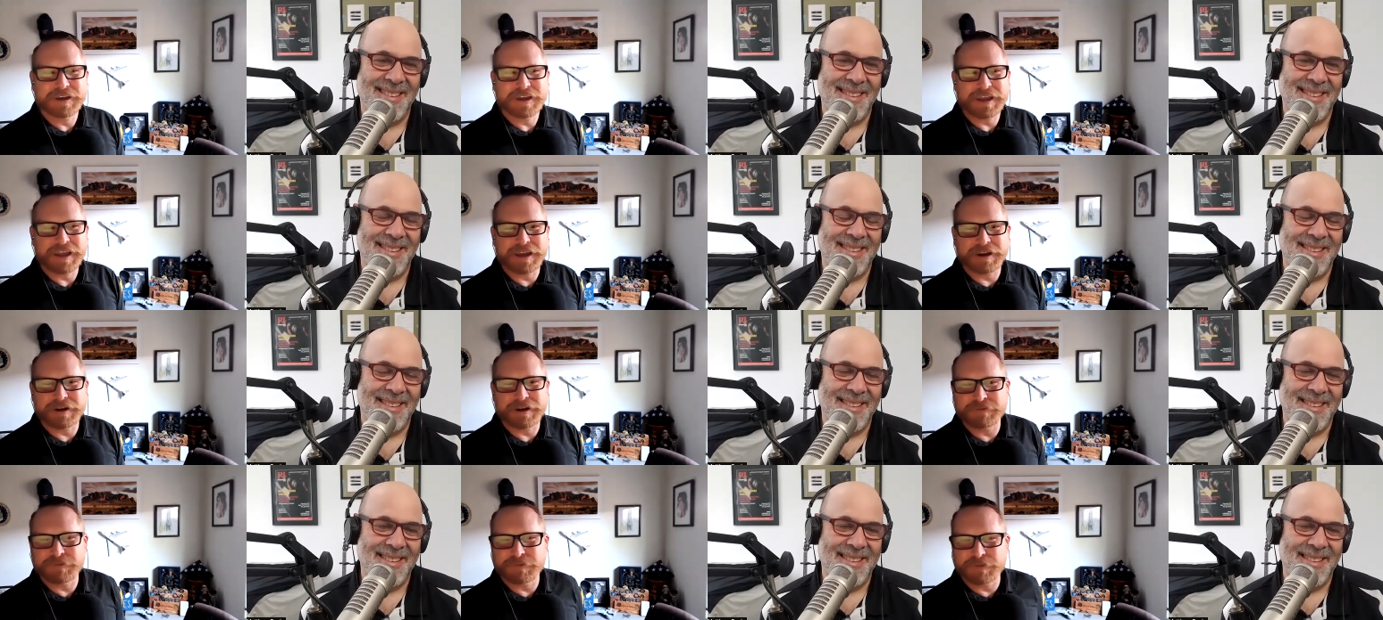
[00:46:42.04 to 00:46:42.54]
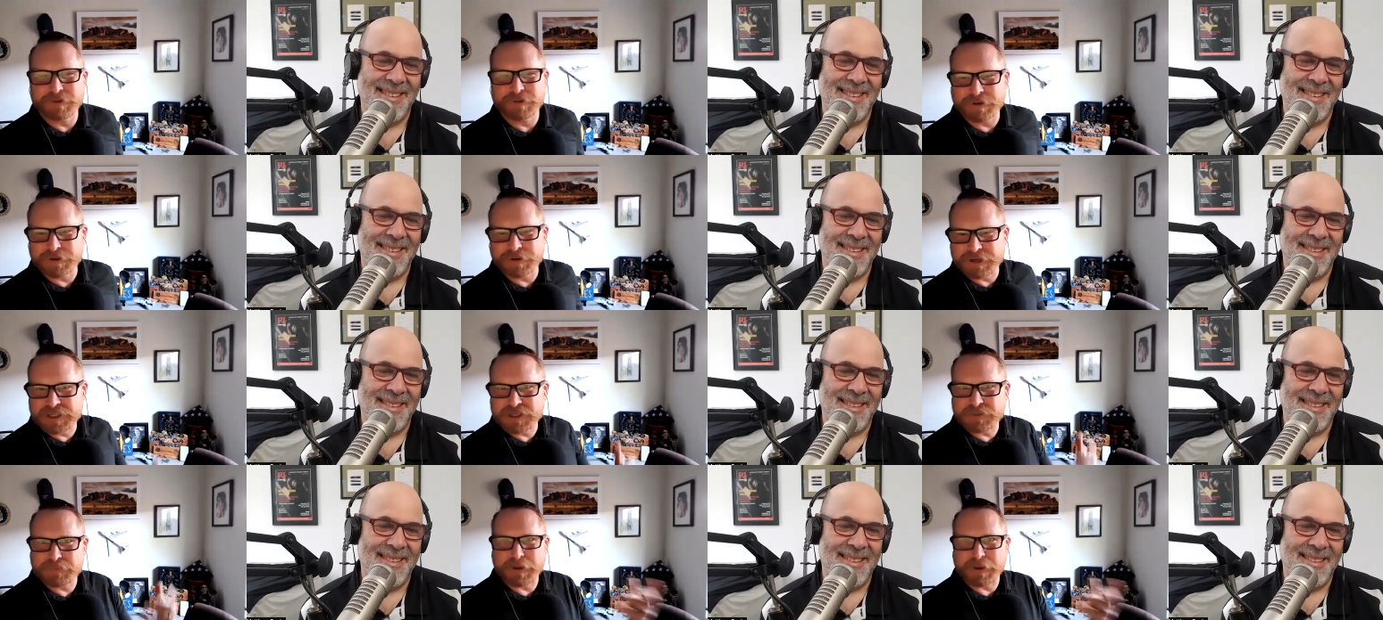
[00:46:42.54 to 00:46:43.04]
Speaker 1: and we
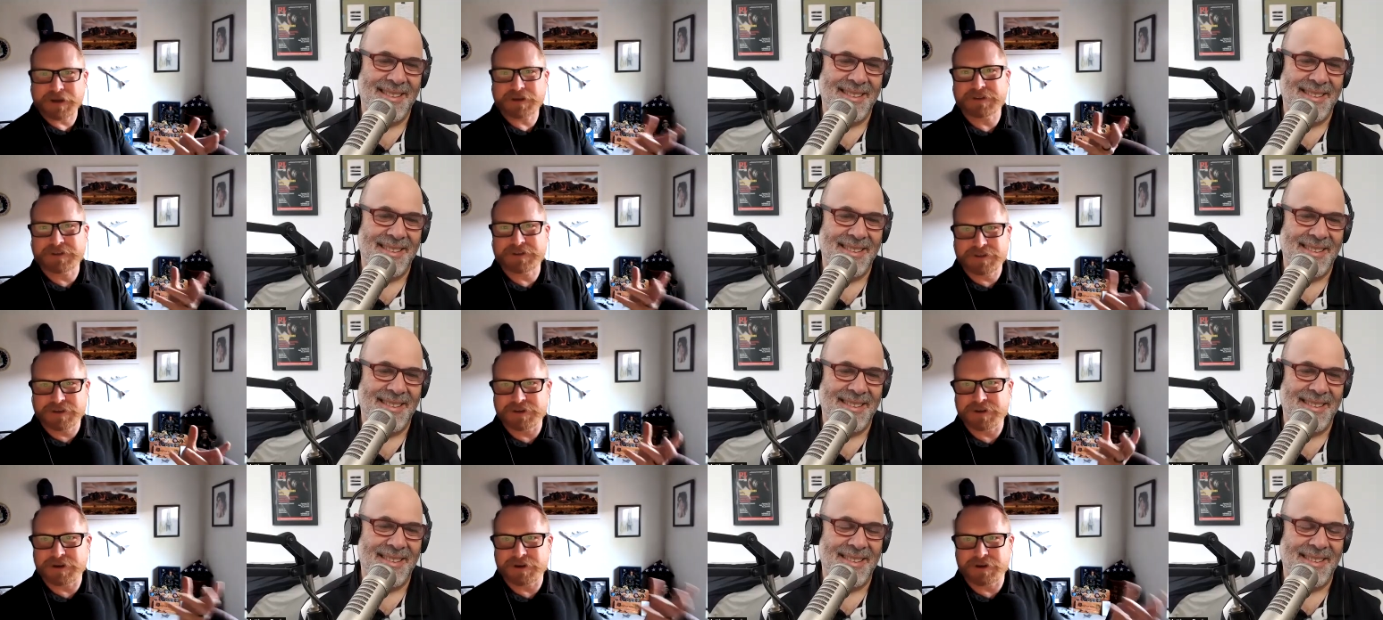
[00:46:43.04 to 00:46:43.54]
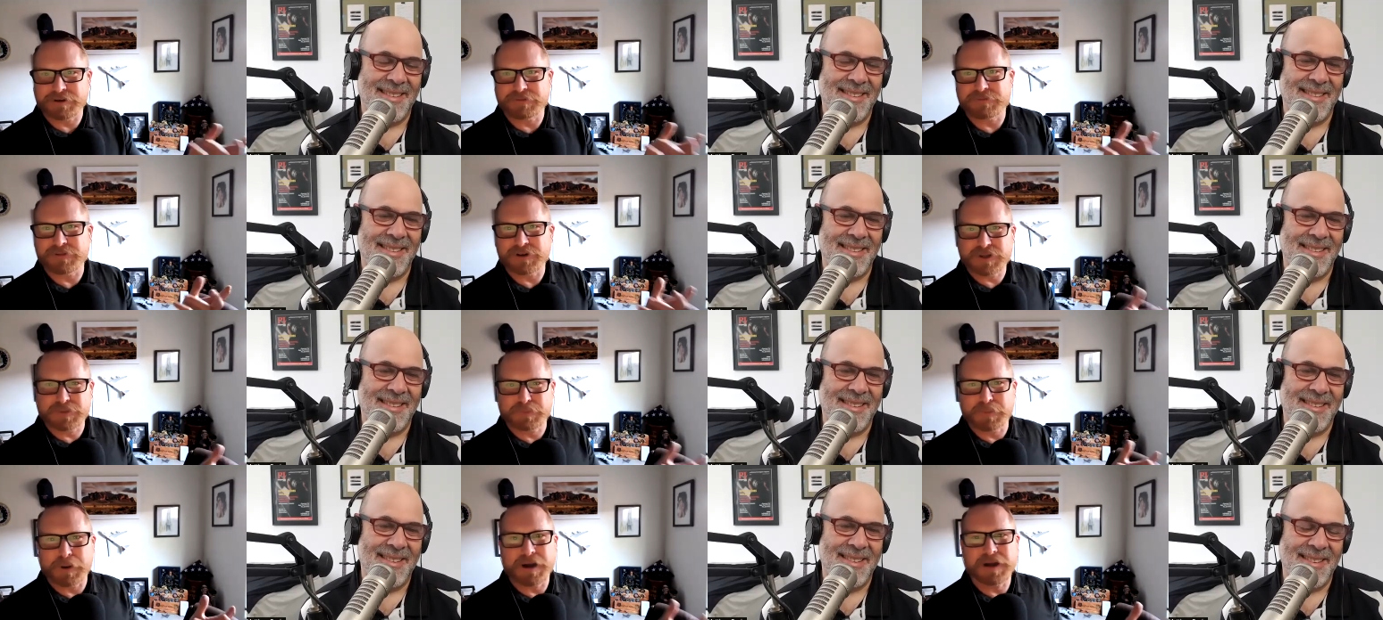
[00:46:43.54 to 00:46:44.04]
expect a
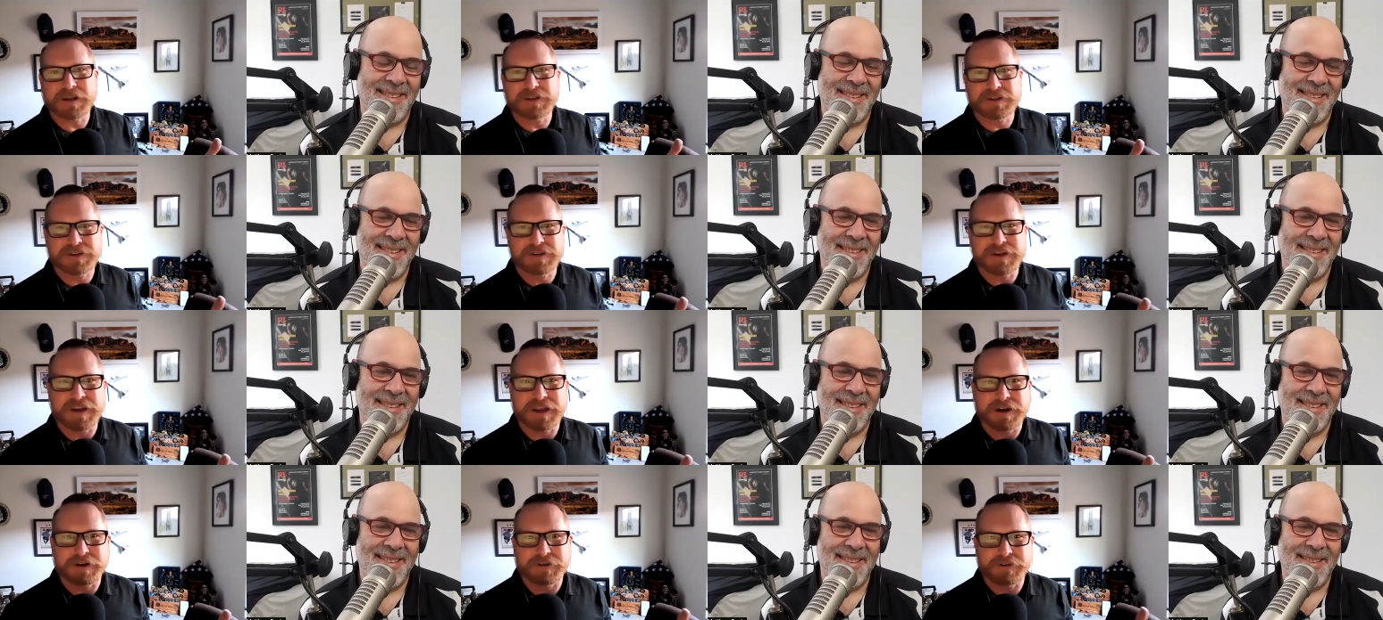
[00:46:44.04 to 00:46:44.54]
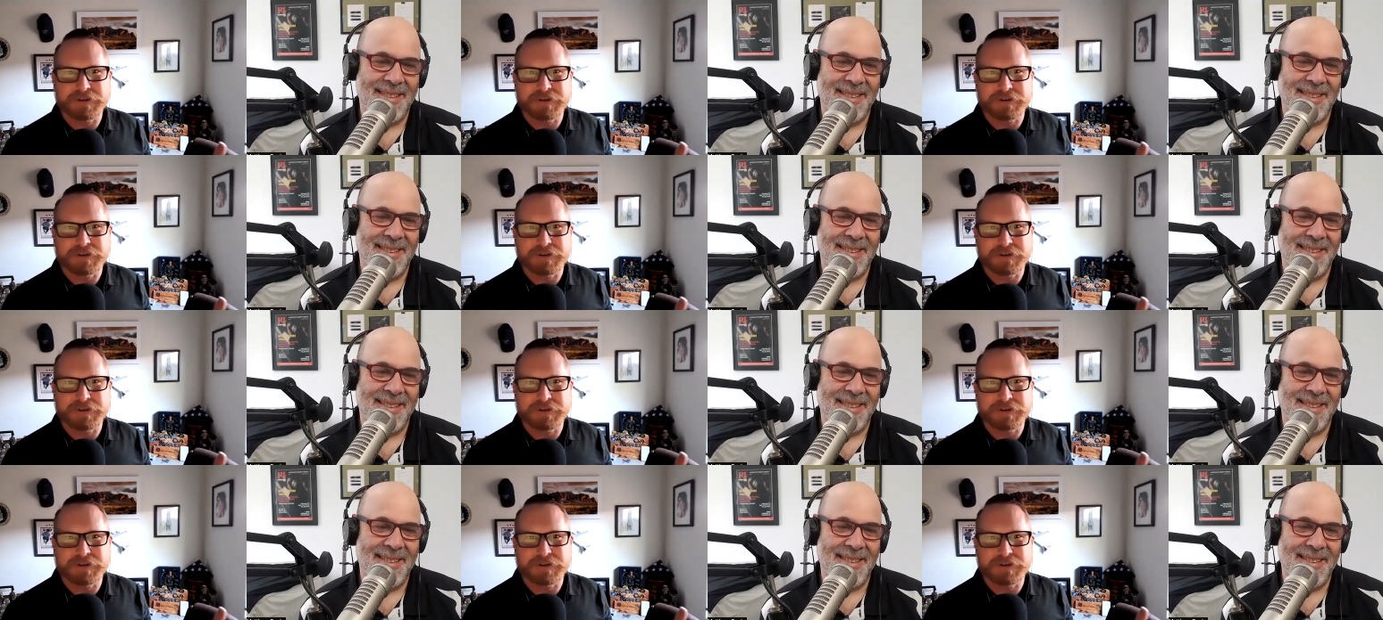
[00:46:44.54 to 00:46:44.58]
response now.